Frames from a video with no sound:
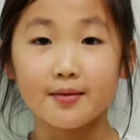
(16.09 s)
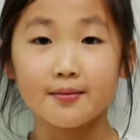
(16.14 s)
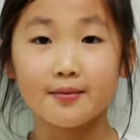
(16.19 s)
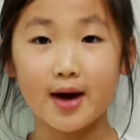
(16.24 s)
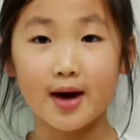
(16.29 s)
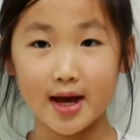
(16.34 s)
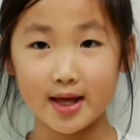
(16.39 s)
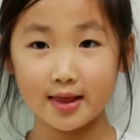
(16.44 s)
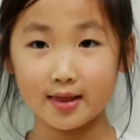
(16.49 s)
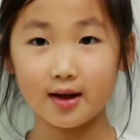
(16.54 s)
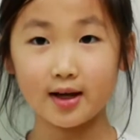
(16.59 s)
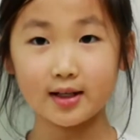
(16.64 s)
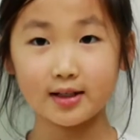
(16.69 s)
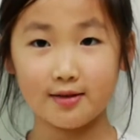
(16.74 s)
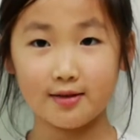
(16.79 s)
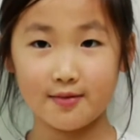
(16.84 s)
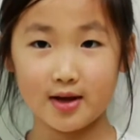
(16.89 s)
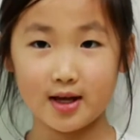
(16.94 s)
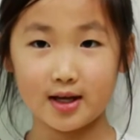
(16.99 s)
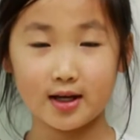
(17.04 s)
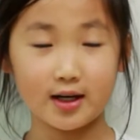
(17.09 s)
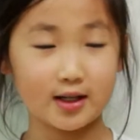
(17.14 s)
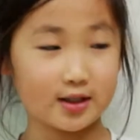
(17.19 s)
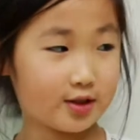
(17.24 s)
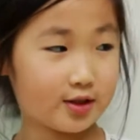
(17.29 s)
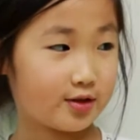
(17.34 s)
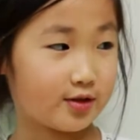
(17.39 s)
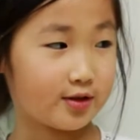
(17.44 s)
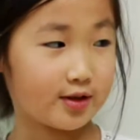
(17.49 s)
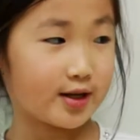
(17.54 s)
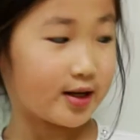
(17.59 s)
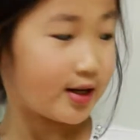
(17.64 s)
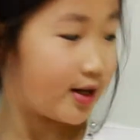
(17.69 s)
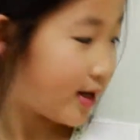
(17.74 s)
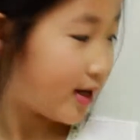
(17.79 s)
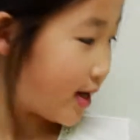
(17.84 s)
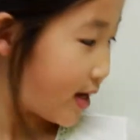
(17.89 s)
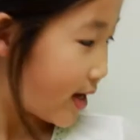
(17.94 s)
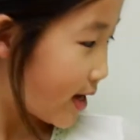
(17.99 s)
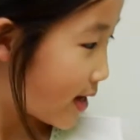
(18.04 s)
My laws in my country
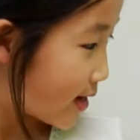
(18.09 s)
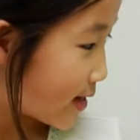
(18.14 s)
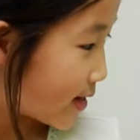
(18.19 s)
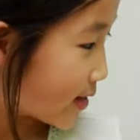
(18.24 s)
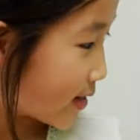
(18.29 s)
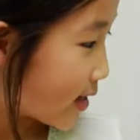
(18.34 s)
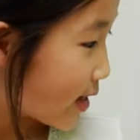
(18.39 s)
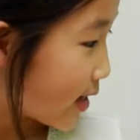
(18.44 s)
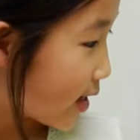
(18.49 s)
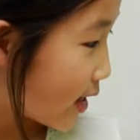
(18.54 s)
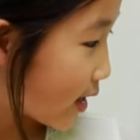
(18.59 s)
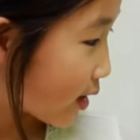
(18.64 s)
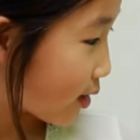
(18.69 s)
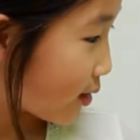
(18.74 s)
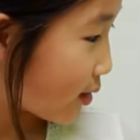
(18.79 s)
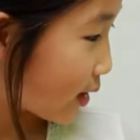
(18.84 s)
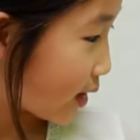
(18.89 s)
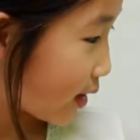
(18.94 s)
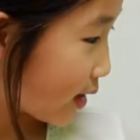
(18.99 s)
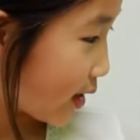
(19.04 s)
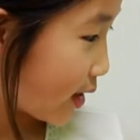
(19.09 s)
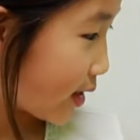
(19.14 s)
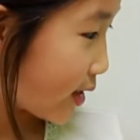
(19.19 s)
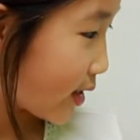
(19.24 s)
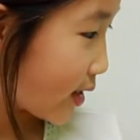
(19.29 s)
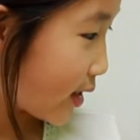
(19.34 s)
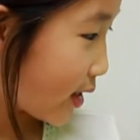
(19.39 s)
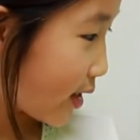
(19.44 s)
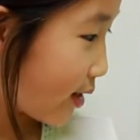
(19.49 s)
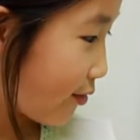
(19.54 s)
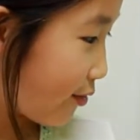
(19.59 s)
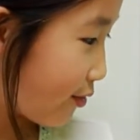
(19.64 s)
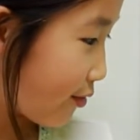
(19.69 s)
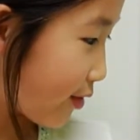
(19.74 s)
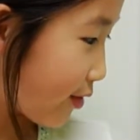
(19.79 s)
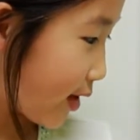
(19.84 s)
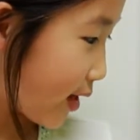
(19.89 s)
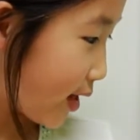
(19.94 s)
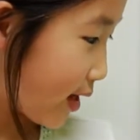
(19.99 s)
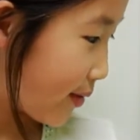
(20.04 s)
is equality,
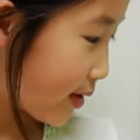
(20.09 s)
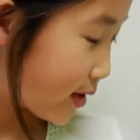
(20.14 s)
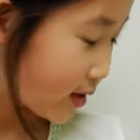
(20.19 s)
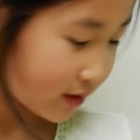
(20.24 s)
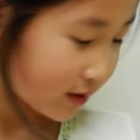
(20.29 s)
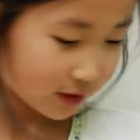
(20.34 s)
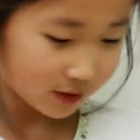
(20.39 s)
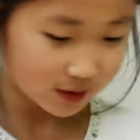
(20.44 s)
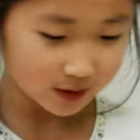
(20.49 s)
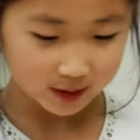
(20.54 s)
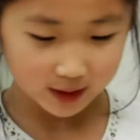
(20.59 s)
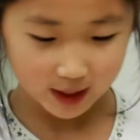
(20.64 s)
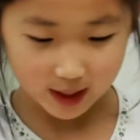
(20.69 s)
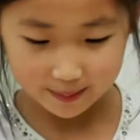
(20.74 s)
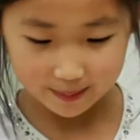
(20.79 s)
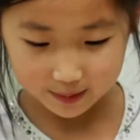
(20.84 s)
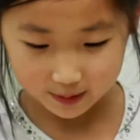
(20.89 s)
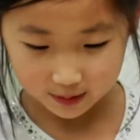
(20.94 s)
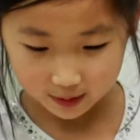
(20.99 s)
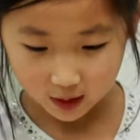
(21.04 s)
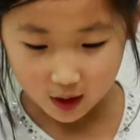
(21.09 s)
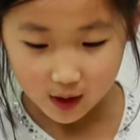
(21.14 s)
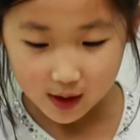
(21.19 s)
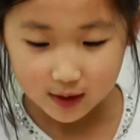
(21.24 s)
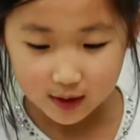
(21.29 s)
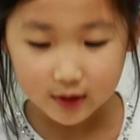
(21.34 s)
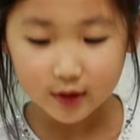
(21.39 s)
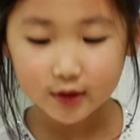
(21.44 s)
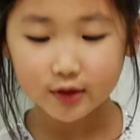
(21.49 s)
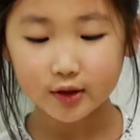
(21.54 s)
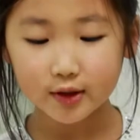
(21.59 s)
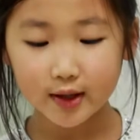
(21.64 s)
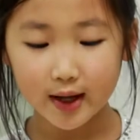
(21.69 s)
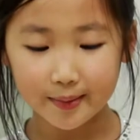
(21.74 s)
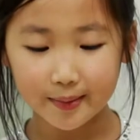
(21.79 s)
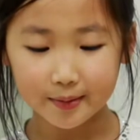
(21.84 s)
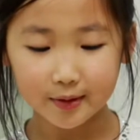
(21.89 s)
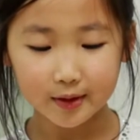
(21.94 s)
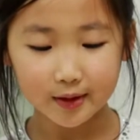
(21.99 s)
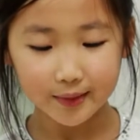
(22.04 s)
freedom, and social capital. Social
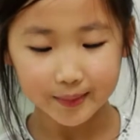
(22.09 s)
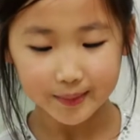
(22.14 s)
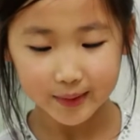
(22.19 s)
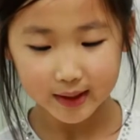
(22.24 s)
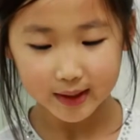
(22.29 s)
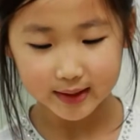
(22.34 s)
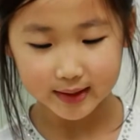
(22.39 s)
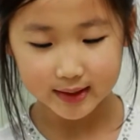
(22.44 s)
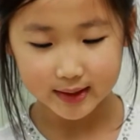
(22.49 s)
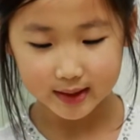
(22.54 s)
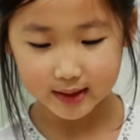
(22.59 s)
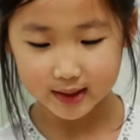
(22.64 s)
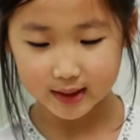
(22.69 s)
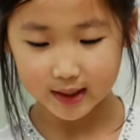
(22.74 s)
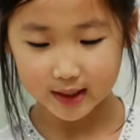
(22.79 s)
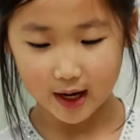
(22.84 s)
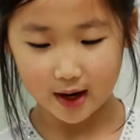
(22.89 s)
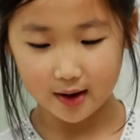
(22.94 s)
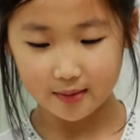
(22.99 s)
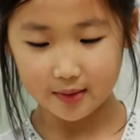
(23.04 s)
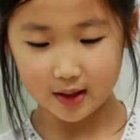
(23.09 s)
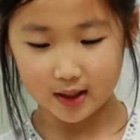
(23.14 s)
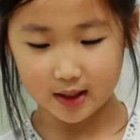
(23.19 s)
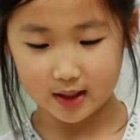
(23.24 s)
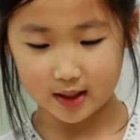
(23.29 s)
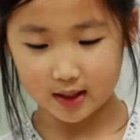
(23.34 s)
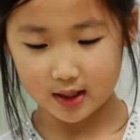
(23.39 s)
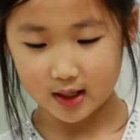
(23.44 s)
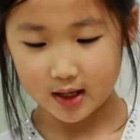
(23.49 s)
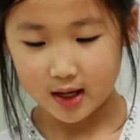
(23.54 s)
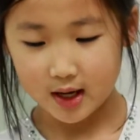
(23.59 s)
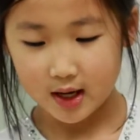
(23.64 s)
capital means to share money.